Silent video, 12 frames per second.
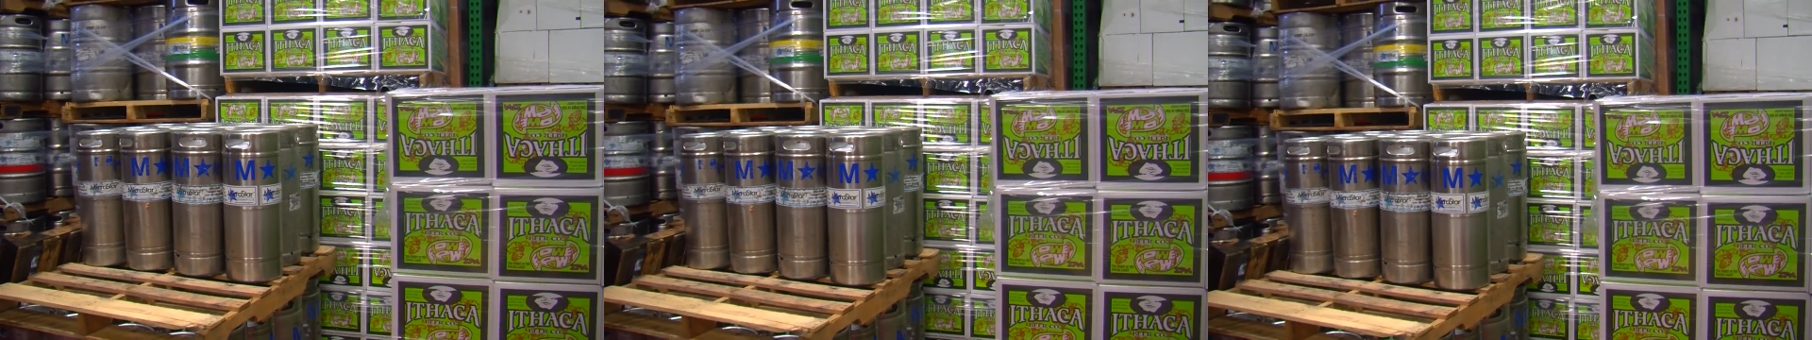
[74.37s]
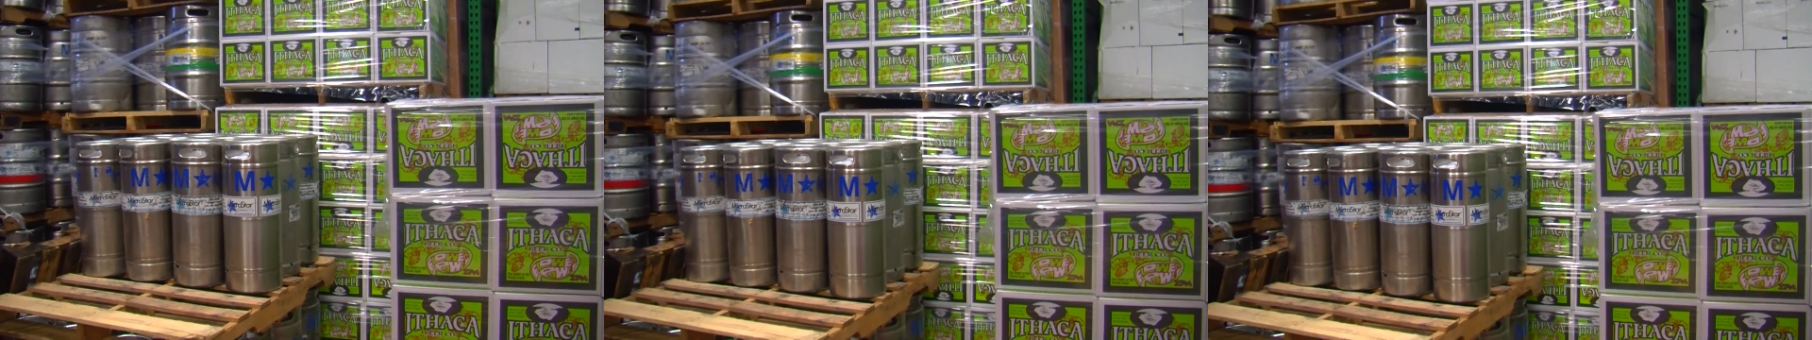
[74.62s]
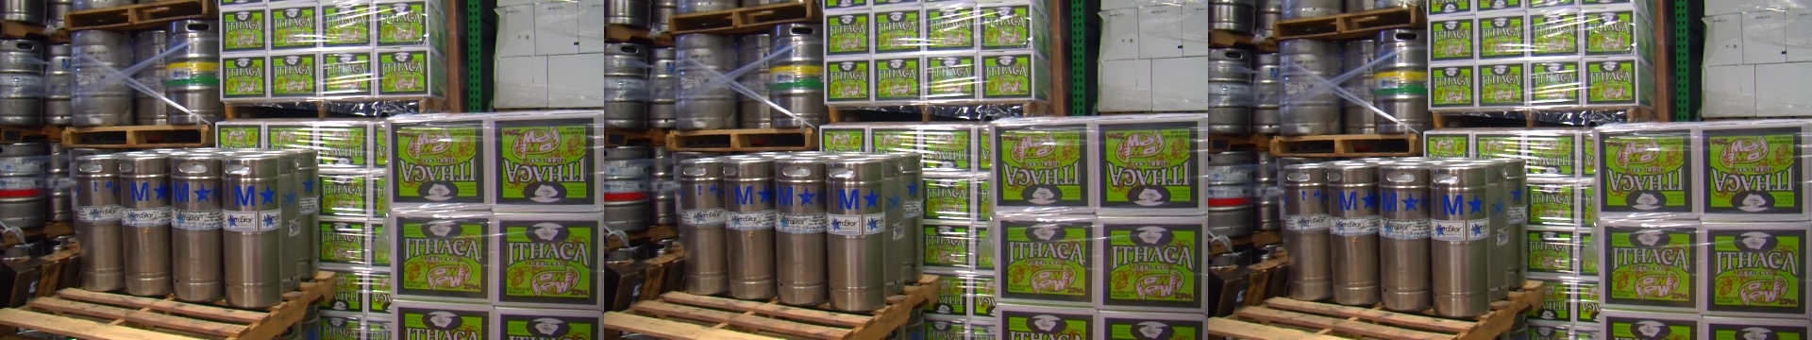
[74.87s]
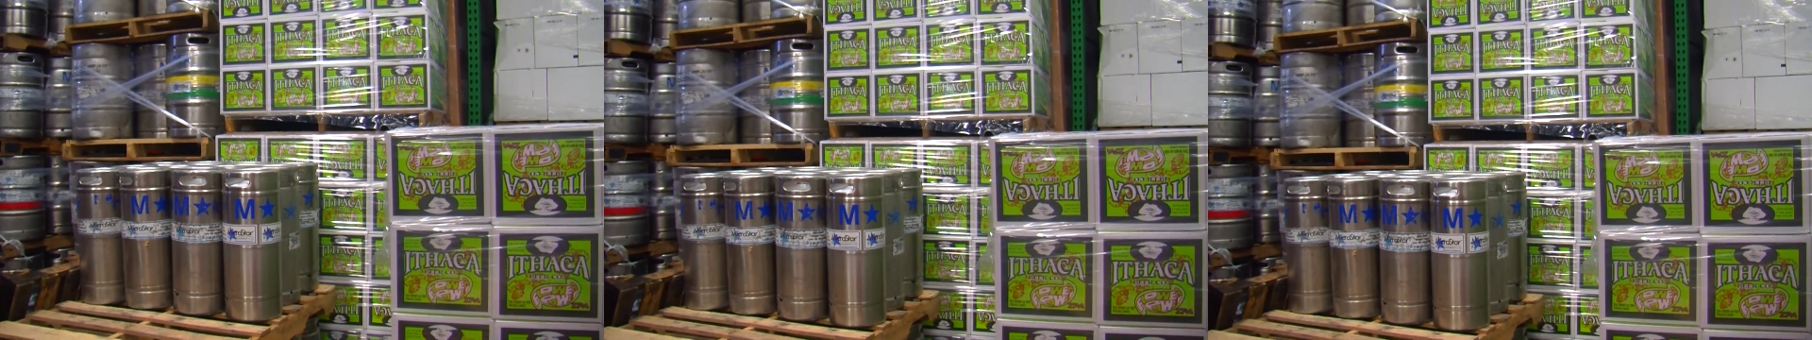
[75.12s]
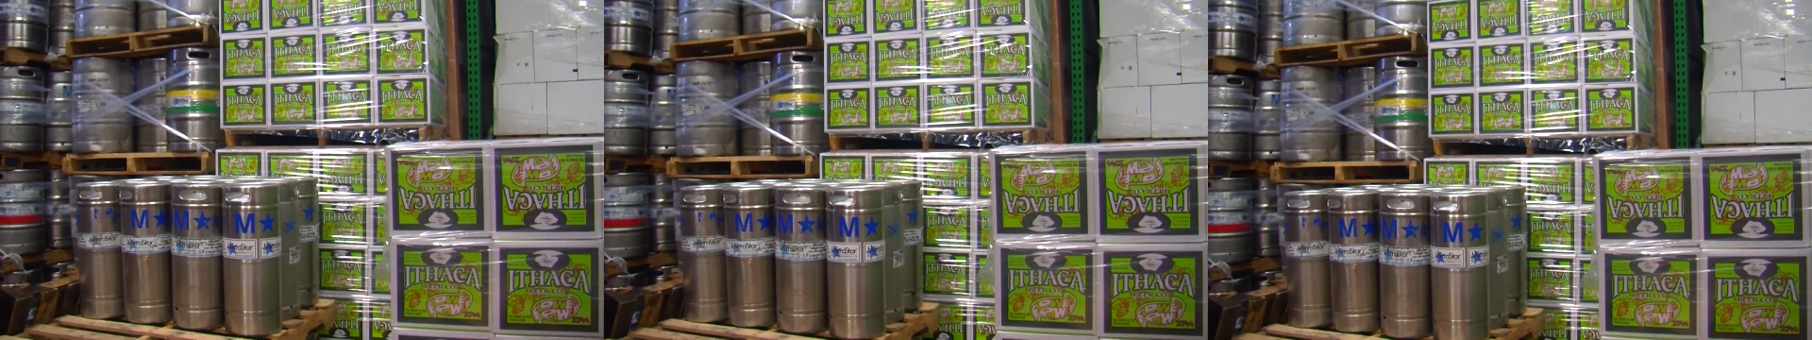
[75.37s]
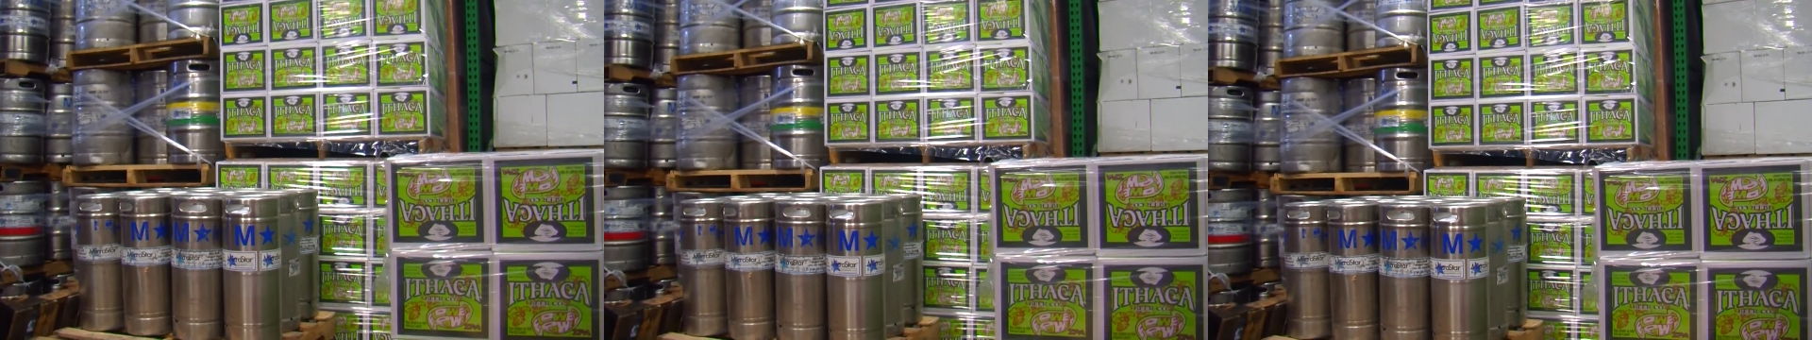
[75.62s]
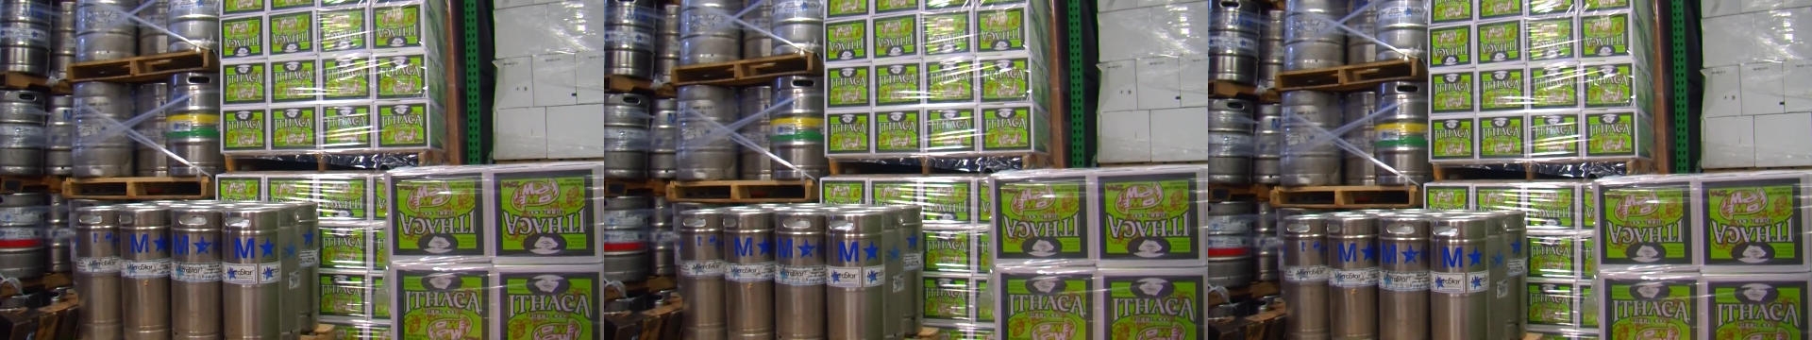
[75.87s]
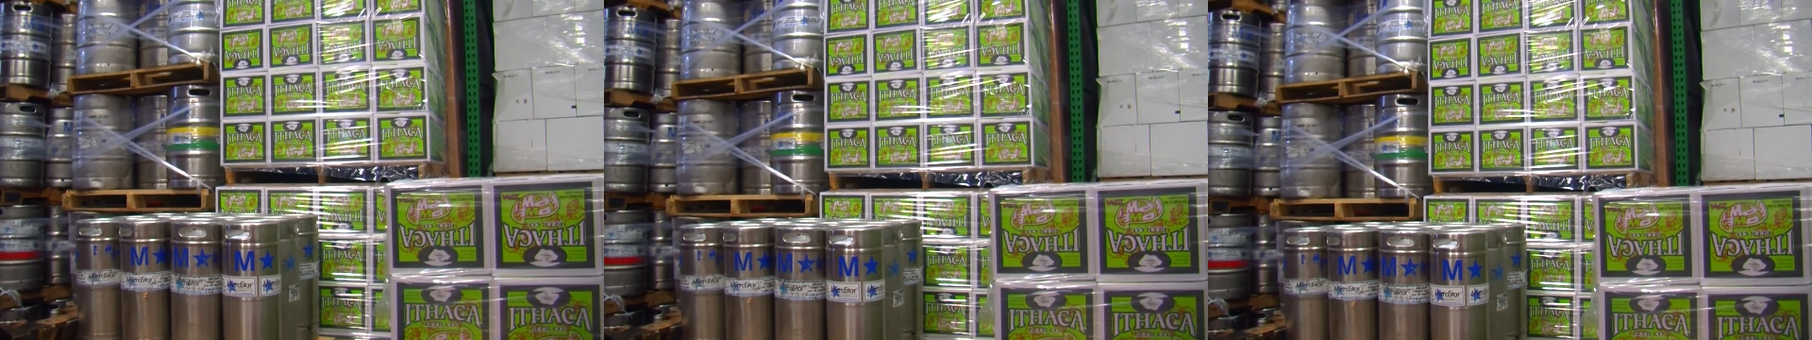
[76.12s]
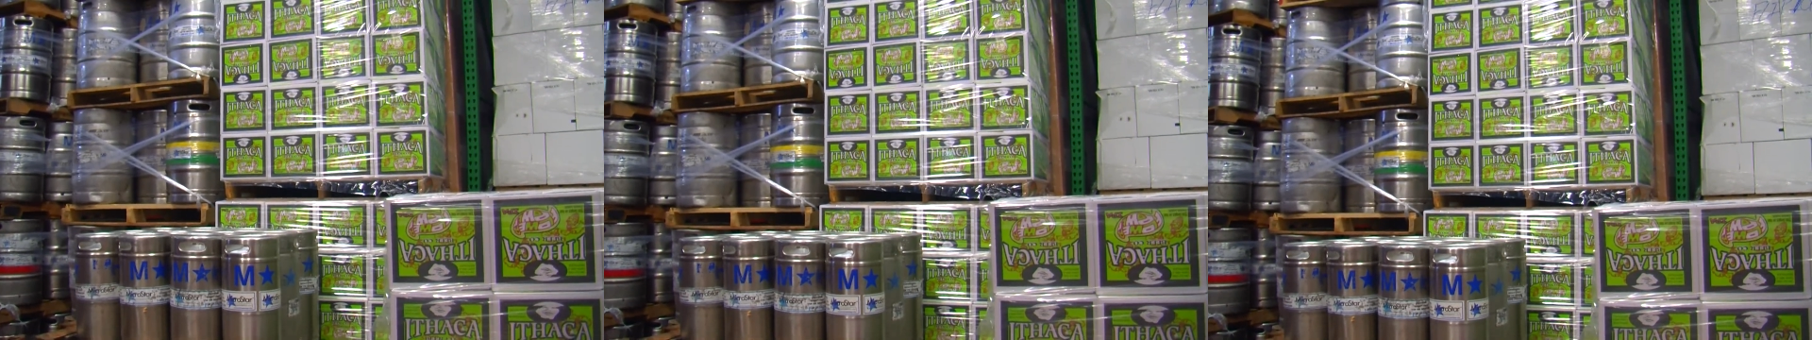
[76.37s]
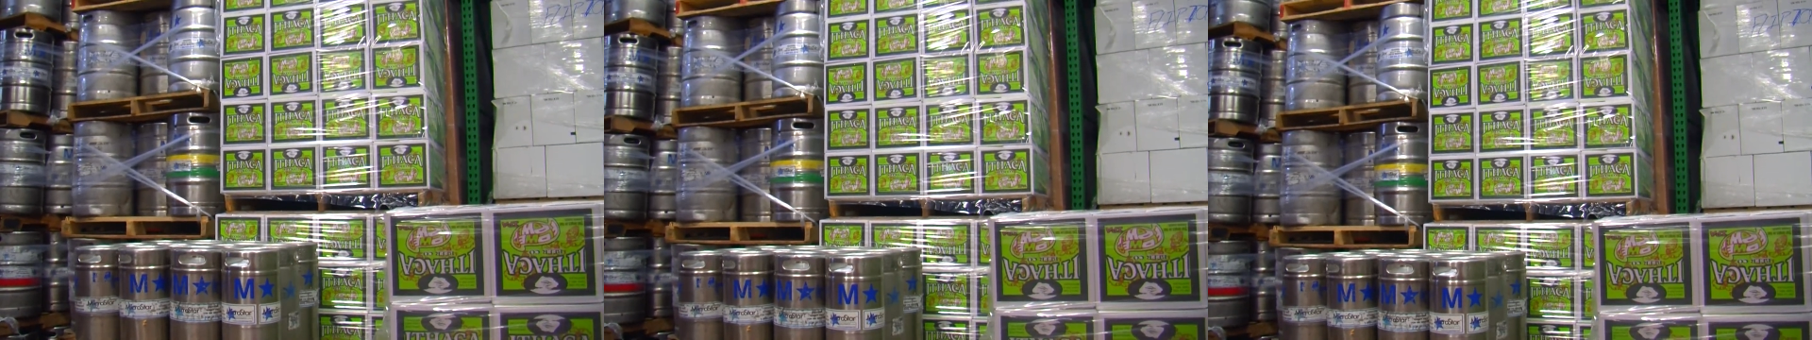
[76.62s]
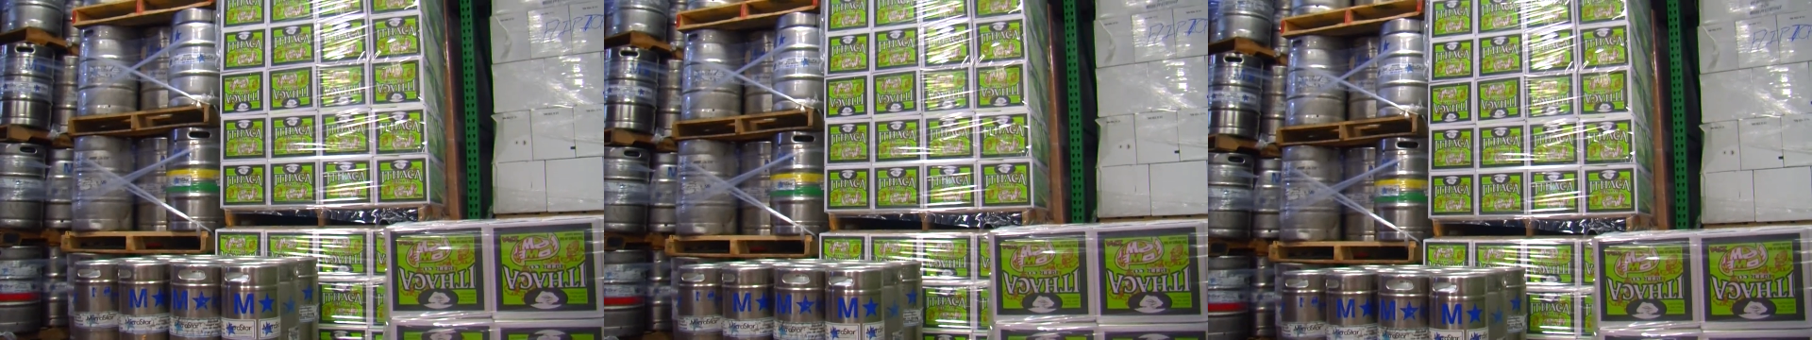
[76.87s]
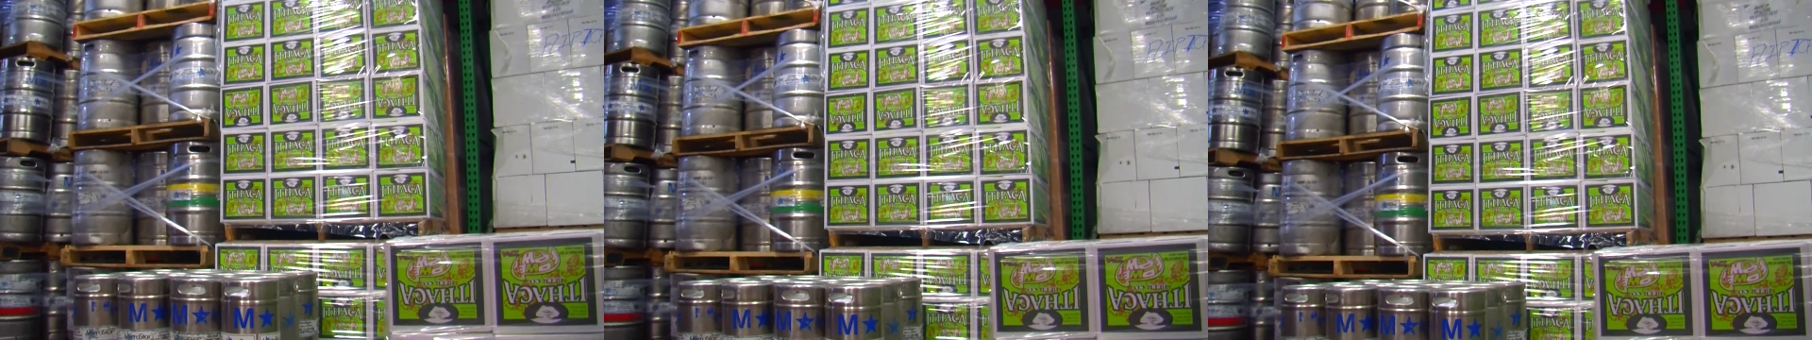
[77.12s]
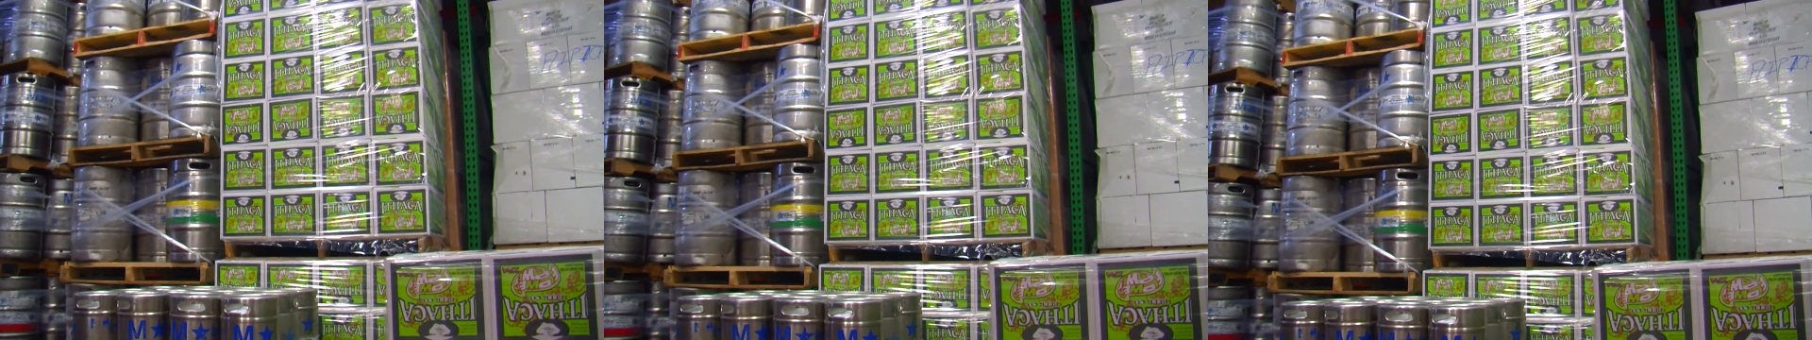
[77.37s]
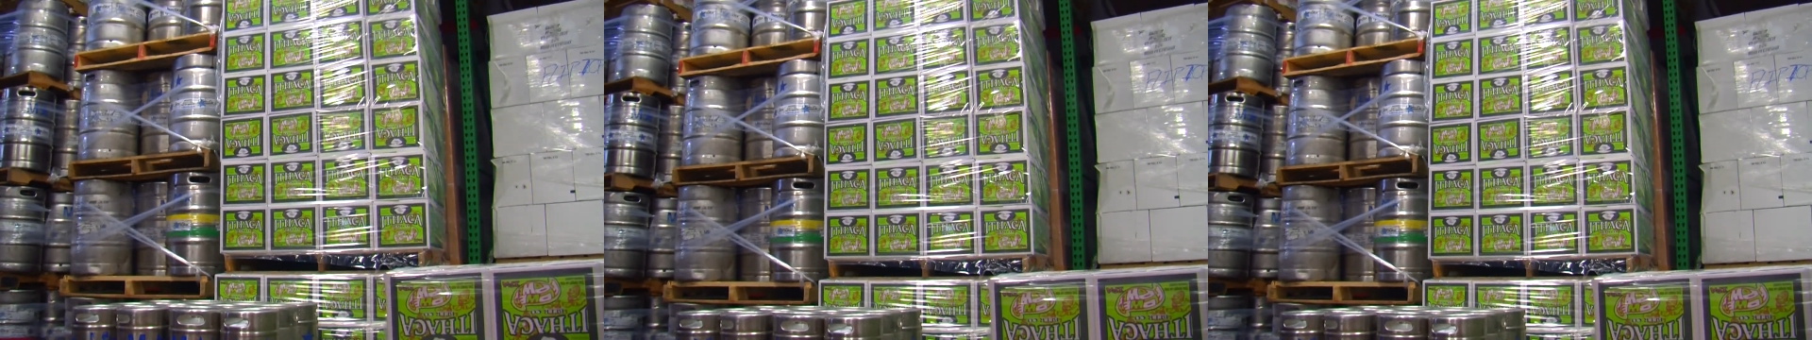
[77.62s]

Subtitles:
No face is visible, so there are no lips to read.